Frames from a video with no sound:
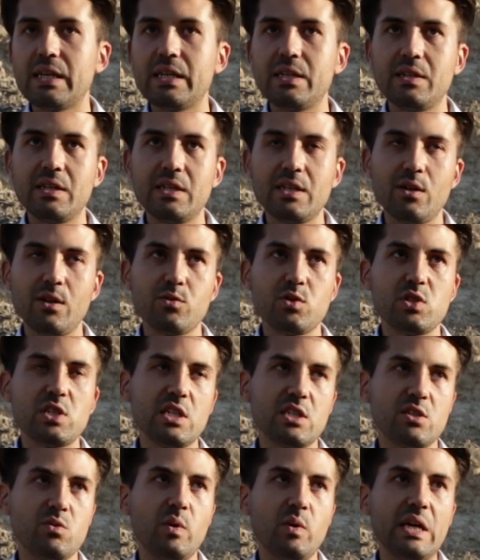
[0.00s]
here in Andalusia
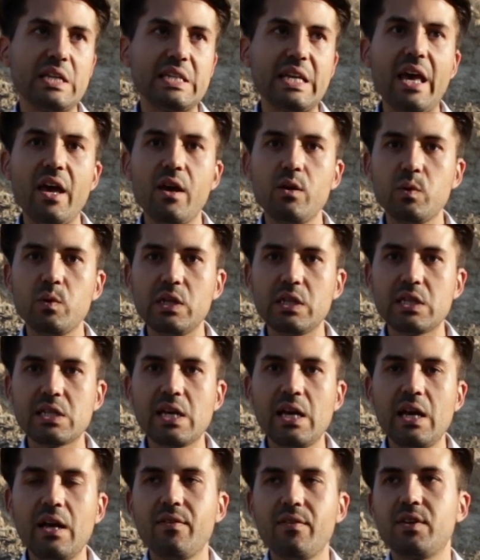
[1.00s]
is quite arid,
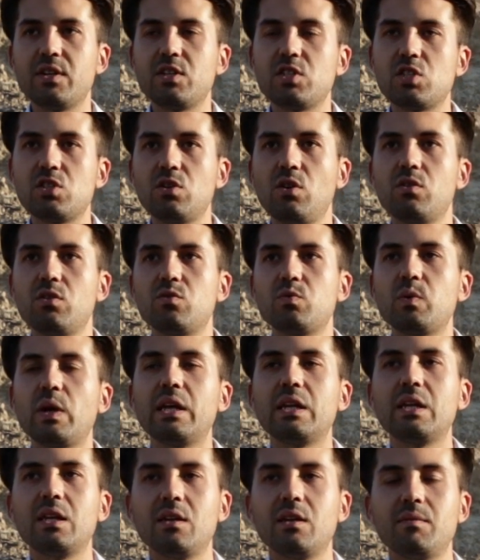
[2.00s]
that it's not
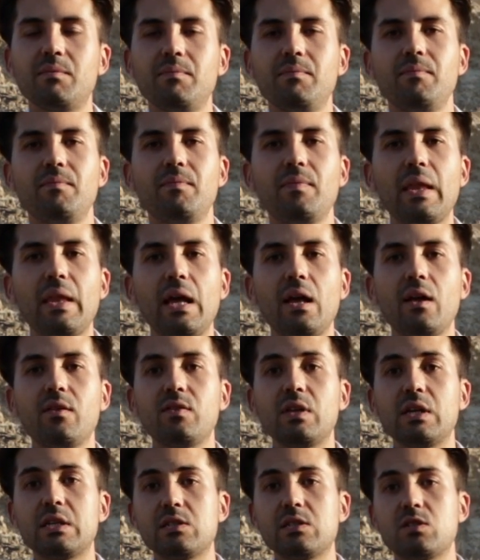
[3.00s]
raining,
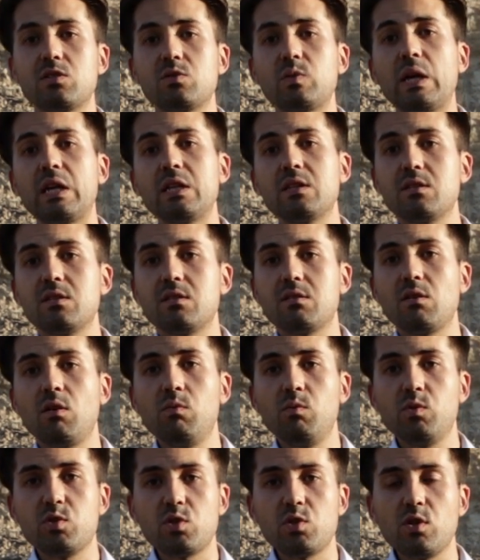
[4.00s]
that it rains
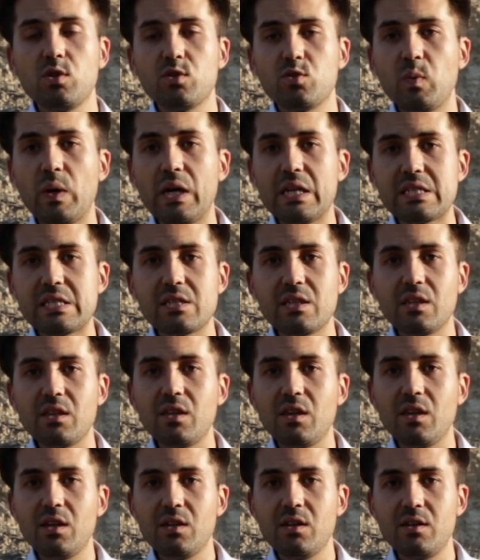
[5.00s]
almost only twice a
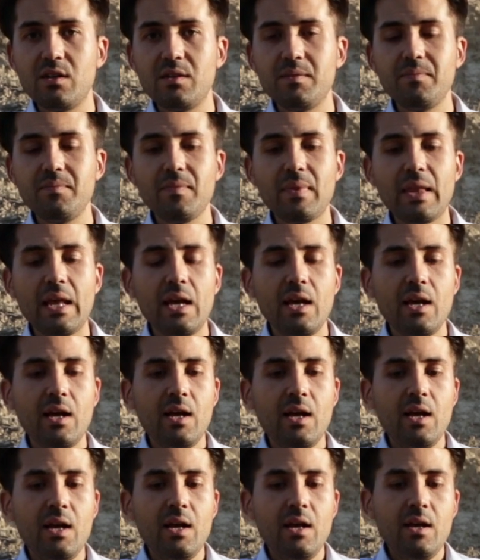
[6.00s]
year.
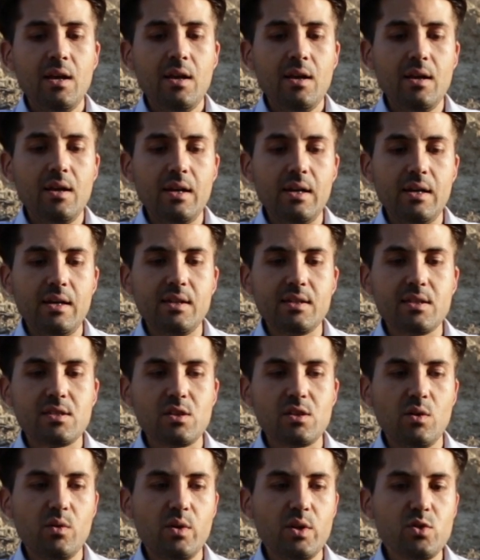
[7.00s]
And
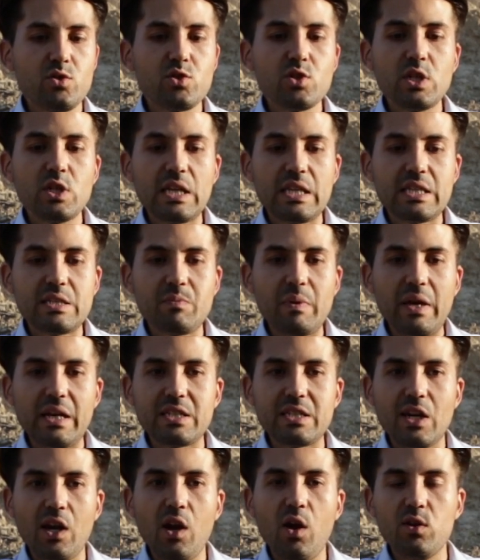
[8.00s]
so you shouldn't
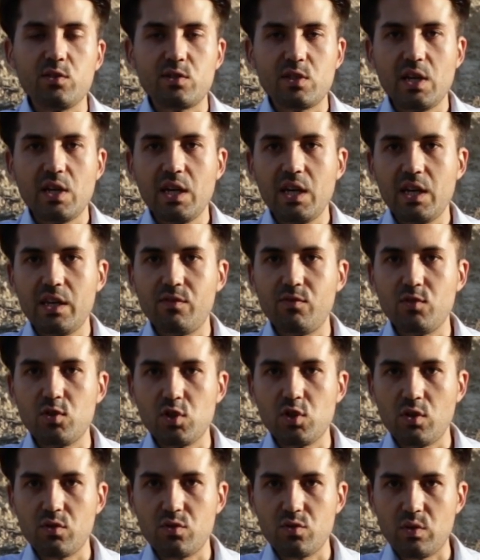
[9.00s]
expect a lot if you
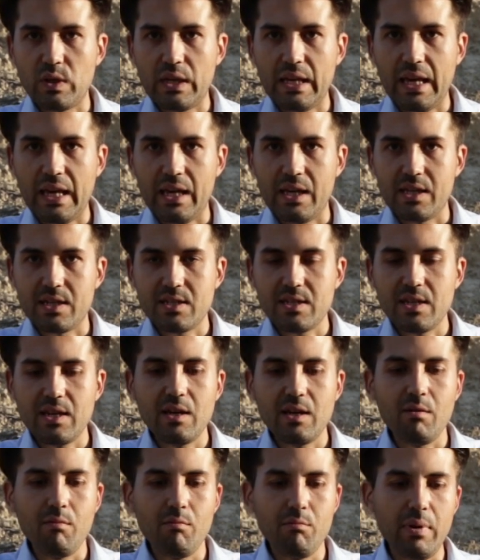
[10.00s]
don't irrigate.
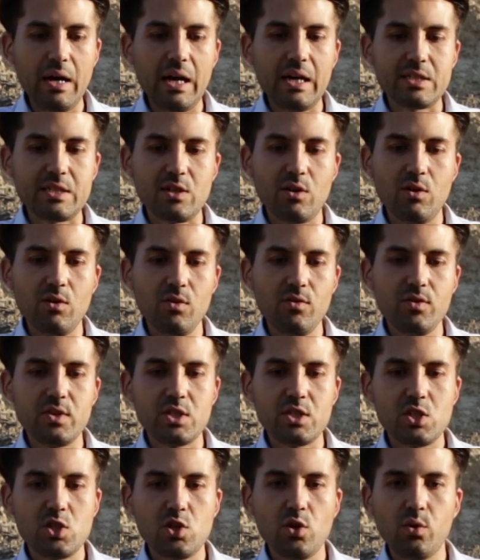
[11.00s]
But all
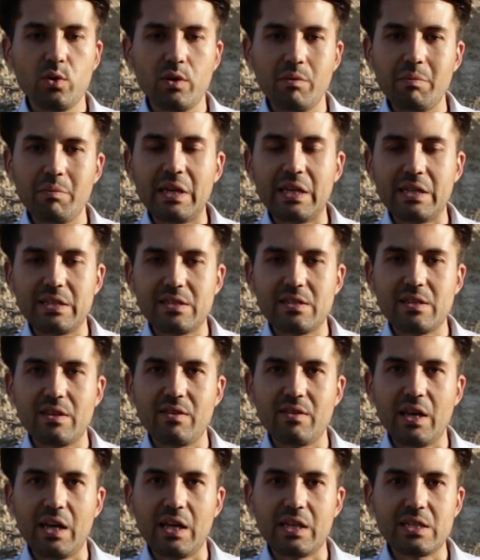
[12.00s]
this story means
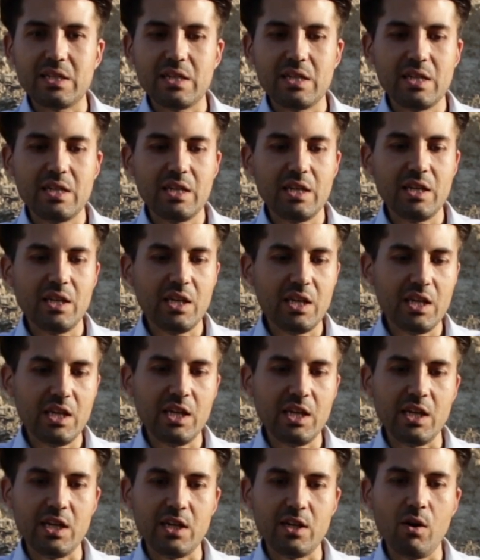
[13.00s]
that
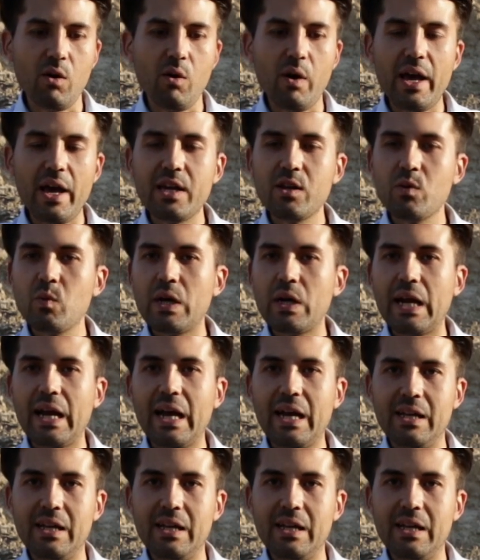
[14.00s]
here or anywhere